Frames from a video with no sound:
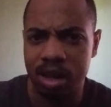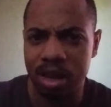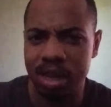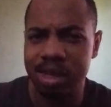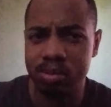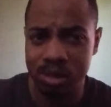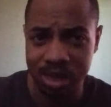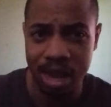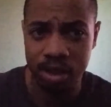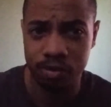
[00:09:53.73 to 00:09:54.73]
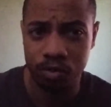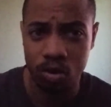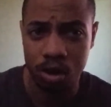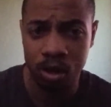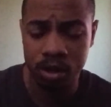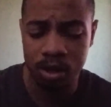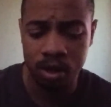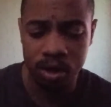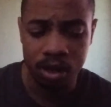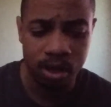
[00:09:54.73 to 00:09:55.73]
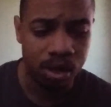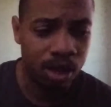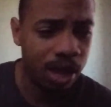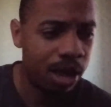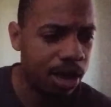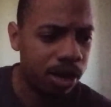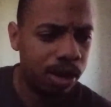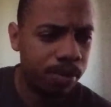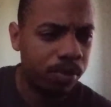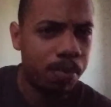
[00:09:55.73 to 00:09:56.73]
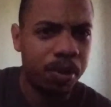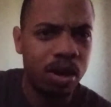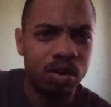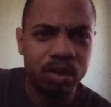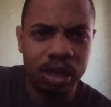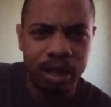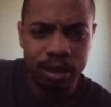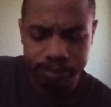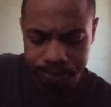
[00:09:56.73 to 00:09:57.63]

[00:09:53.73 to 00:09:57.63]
is mistaken for. And apparently